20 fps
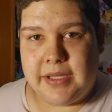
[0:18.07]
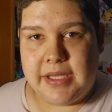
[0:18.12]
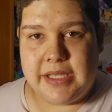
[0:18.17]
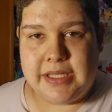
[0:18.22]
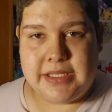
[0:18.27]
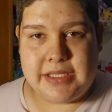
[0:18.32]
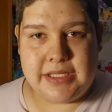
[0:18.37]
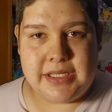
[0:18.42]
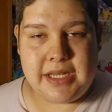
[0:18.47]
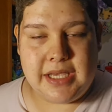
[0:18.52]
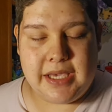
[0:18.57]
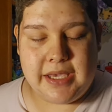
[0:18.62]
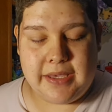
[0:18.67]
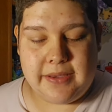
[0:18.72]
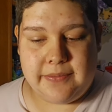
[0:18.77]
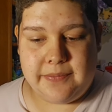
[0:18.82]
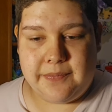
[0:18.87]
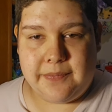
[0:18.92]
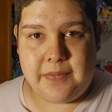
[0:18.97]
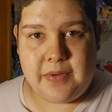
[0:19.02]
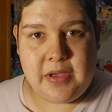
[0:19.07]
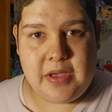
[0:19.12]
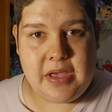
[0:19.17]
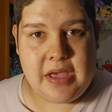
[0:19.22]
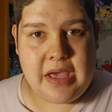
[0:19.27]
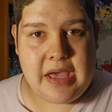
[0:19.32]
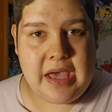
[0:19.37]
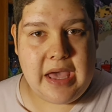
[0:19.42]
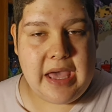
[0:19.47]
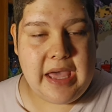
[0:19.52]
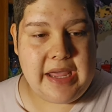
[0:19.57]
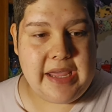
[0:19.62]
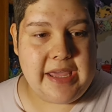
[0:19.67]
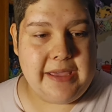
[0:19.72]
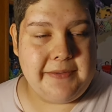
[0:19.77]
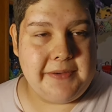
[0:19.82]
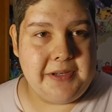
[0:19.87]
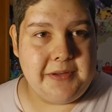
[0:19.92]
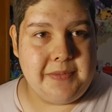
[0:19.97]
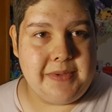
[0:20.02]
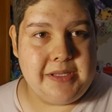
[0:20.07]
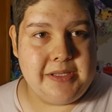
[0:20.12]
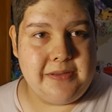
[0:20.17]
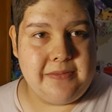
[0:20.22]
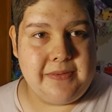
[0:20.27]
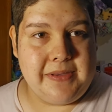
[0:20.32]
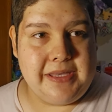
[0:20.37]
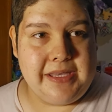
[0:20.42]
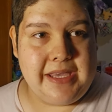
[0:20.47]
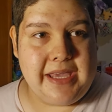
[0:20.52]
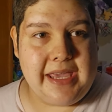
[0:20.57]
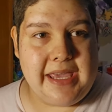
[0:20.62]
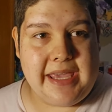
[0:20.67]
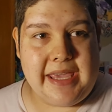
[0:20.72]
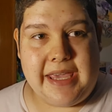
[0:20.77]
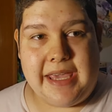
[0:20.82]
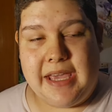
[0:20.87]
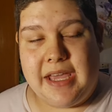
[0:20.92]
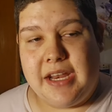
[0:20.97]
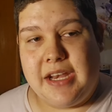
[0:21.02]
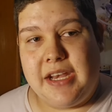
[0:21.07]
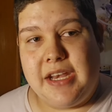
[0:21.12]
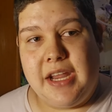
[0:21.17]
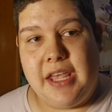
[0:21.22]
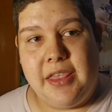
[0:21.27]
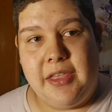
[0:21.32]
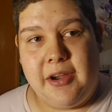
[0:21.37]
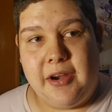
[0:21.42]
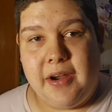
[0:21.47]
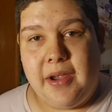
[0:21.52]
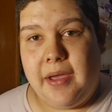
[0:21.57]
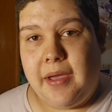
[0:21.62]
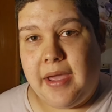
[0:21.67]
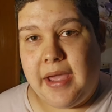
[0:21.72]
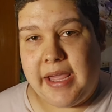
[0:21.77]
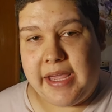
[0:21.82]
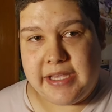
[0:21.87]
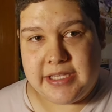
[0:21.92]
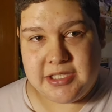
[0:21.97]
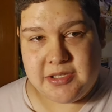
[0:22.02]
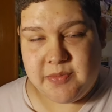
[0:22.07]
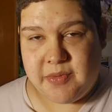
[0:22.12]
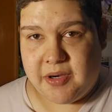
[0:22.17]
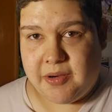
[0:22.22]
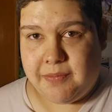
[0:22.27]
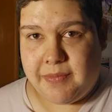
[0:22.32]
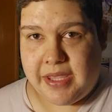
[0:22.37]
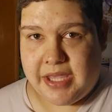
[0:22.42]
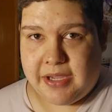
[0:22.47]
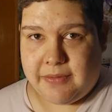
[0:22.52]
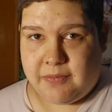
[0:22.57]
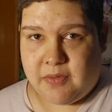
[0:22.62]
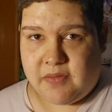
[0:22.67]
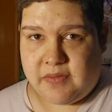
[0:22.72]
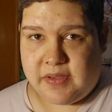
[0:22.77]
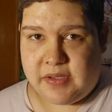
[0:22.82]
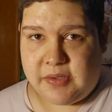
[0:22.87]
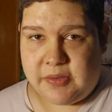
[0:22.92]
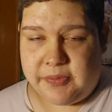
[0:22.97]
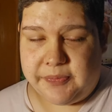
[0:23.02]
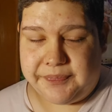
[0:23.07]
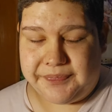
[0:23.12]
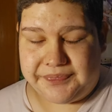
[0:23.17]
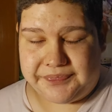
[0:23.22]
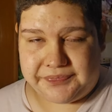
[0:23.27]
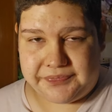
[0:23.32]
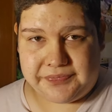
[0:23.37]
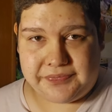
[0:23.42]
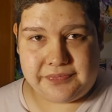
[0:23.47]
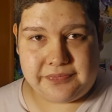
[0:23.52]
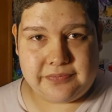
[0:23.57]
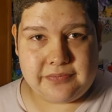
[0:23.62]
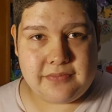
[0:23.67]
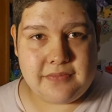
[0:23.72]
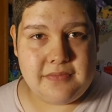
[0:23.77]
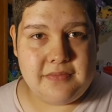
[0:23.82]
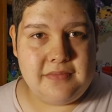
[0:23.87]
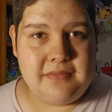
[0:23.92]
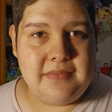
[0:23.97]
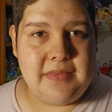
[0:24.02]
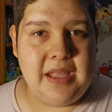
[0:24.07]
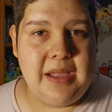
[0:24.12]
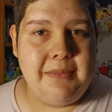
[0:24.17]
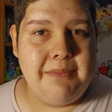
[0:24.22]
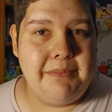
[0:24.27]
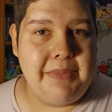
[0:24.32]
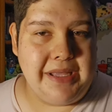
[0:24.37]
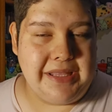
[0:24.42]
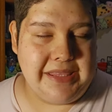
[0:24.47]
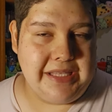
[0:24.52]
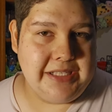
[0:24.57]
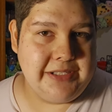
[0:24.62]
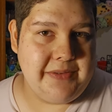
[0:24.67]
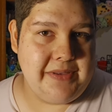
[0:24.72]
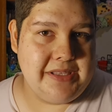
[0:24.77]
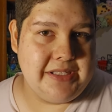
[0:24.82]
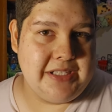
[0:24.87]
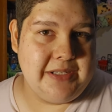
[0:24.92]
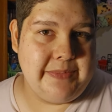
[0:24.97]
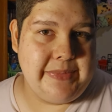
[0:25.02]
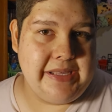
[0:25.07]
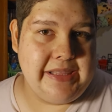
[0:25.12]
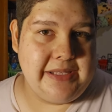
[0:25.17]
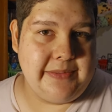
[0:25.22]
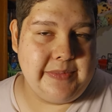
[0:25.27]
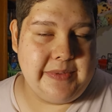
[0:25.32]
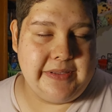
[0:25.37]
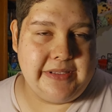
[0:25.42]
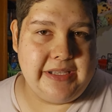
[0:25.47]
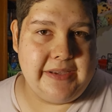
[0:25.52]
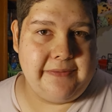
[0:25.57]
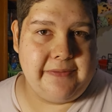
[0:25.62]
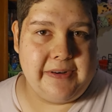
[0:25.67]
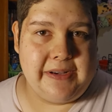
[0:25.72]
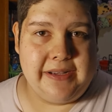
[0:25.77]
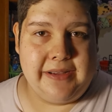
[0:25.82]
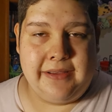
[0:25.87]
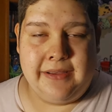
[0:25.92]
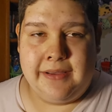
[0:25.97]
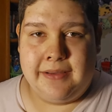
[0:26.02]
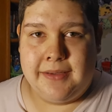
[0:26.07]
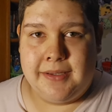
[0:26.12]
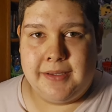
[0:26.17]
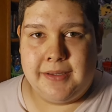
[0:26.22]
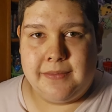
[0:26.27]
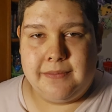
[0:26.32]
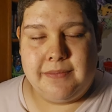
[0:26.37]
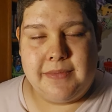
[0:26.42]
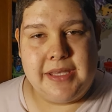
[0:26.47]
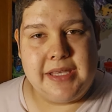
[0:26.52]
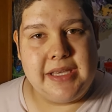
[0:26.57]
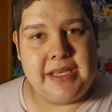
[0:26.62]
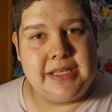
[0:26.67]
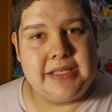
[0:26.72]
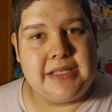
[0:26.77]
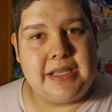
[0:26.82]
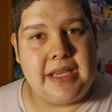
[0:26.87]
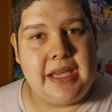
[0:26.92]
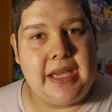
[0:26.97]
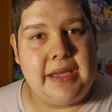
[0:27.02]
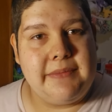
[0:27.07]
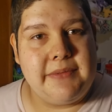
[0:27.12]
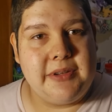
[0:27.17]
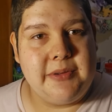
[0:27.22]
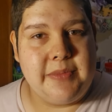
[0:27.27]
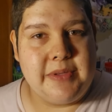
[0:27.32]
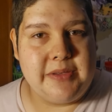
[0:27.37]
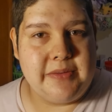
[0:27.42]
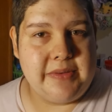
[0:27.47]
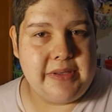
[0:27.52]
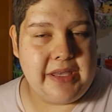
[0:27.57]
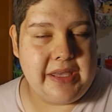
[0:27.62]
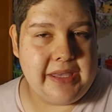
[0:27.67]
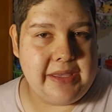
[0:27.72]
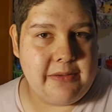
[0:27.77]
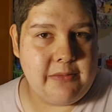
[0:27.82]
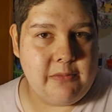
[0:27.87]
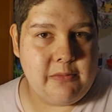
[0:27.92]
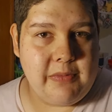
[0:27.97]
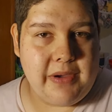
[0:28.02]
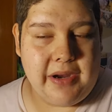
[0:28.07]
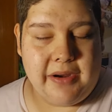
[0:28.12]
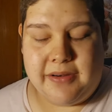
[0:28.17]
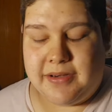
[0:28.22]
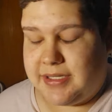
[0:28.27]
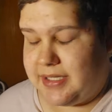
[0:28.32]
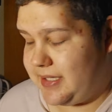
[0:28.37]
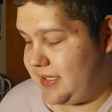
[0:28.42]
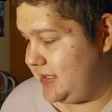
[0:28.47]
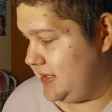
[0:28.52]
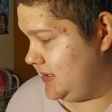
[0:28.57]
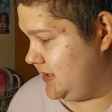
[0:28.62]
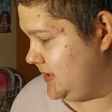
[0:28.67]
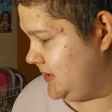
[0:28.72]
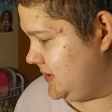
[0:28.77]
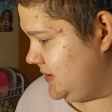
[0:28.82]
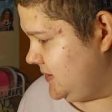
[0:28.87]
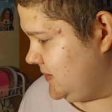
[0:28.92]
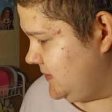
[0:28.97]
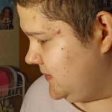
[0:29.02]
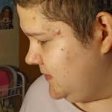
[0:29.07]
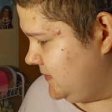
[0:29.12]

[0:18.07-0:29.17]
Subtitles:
and today I am going to be doing another ASMR makeup review, but this one's going to be a little bit different because I'm going to be doing a wear test.